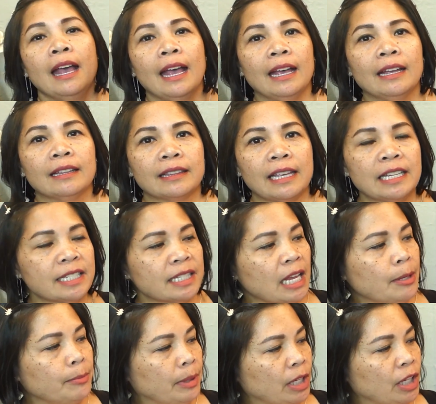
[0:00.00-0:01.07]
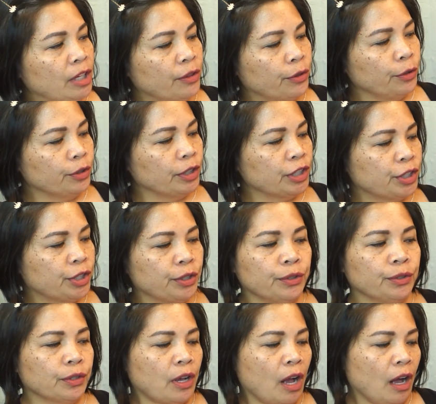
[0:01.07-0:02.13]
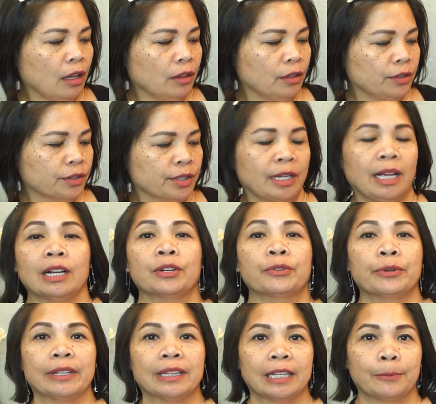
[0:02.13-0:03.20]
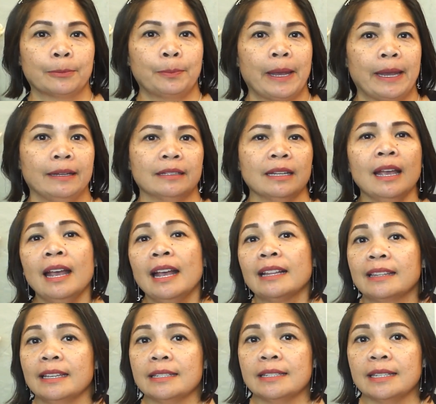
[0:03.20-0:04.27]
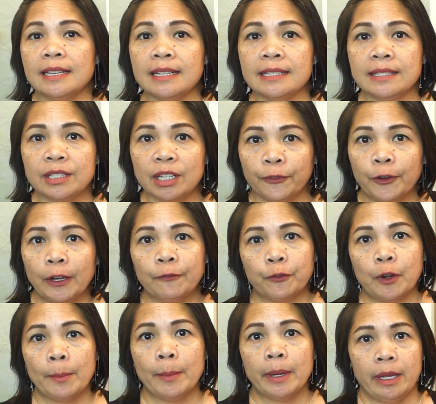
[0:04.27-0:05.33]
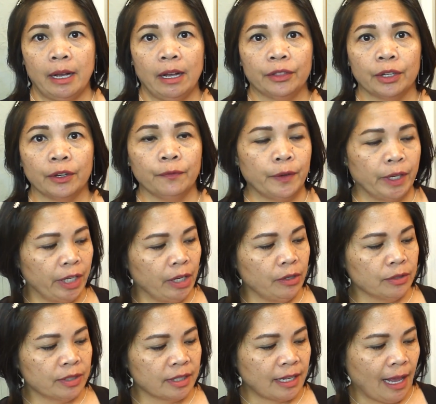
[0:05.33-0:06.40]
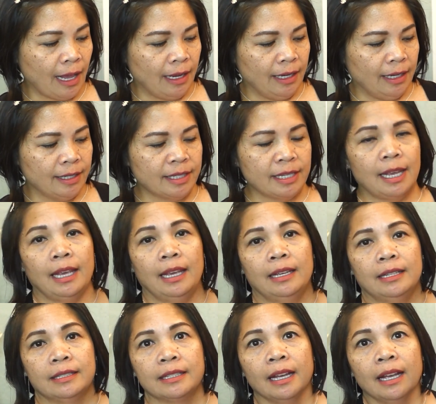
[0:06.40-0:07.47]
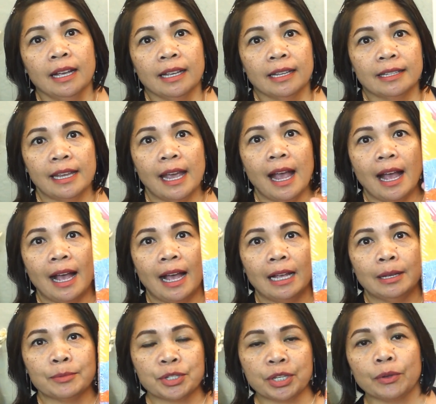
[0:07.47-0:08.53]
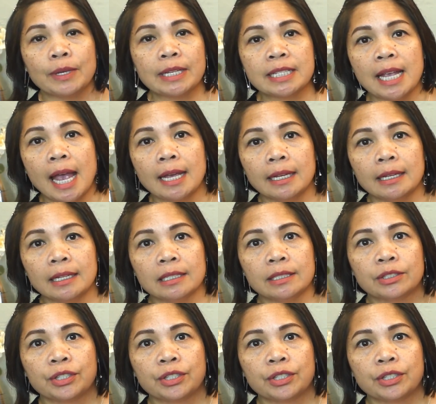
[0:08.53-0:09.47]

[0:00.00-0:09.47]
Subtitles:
and they sent me 32 colors acrylic paint. This is different from my other videos, guys, and yeah, I'm so excited